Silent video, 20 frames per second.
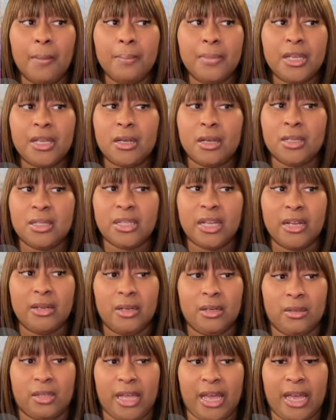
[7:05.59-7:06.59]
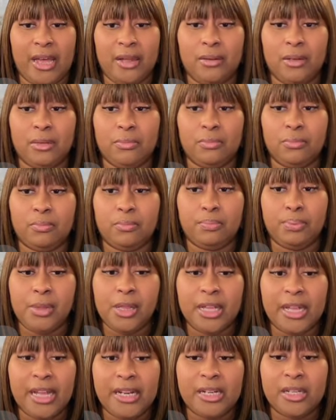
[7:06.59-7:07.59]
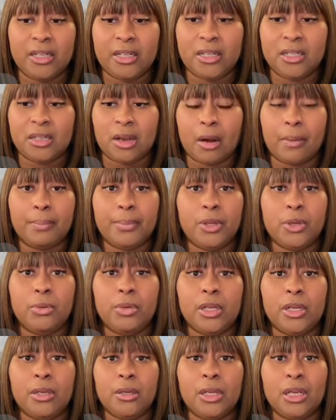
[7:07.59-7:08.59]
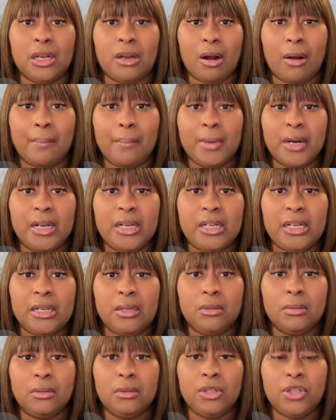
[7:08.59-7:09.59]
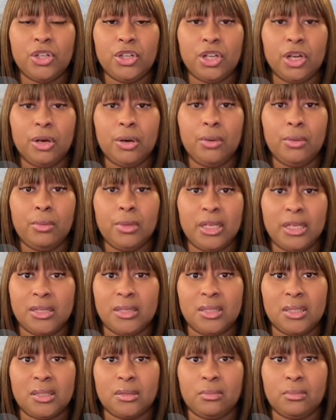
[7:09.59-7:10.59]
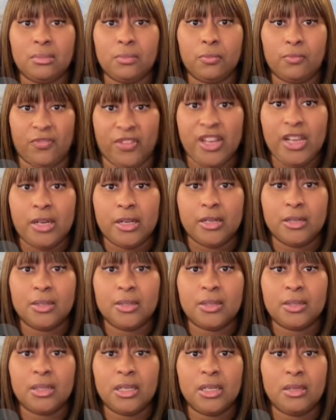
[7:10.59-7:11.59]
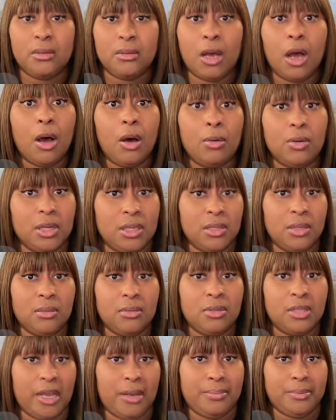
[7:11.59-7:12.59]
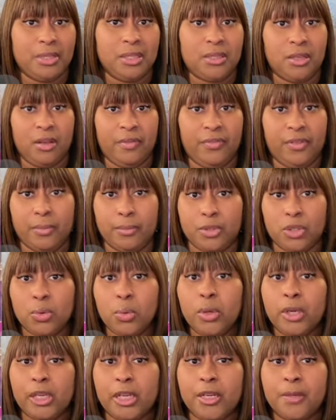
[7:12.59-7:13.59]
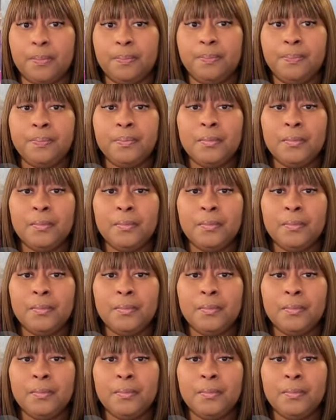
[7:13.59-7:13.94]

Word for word: because that planet is our beauty and our money. You know, it's Venus and all other types of stuff in between.